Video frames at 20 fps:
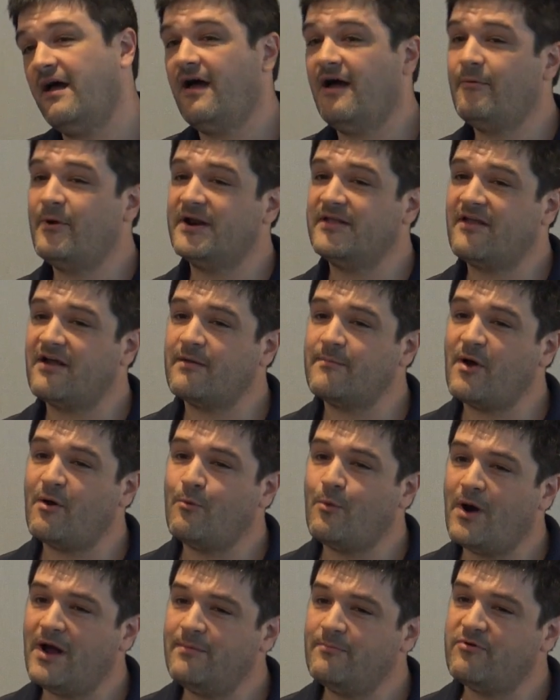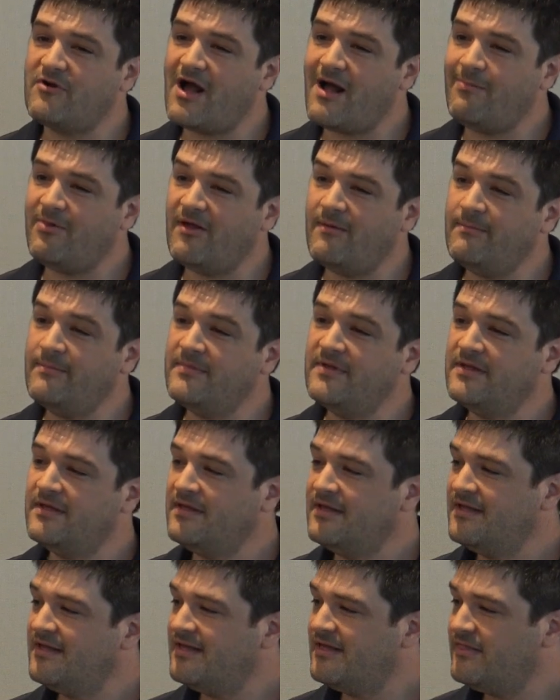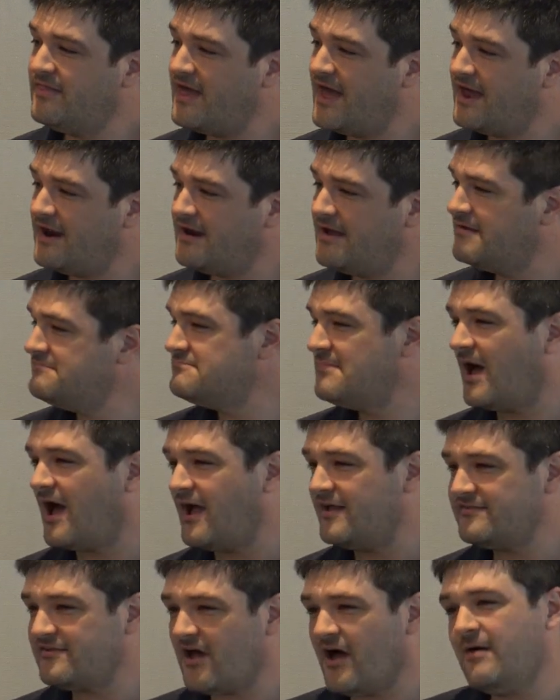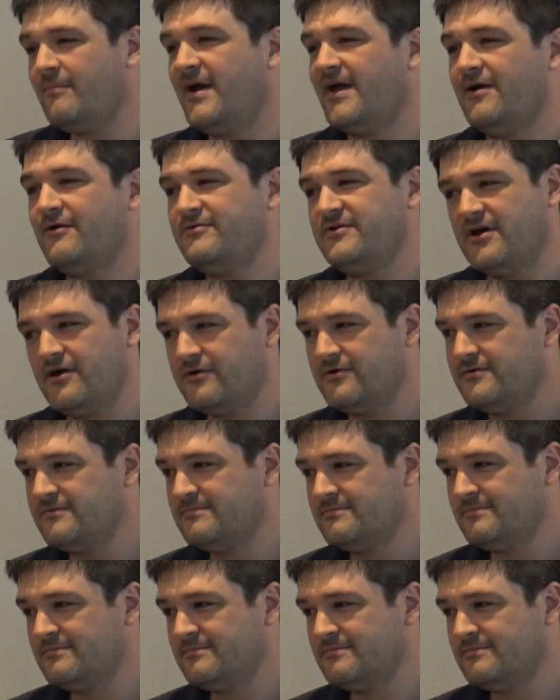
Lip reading: want to talk about one problem that I saw in my own node,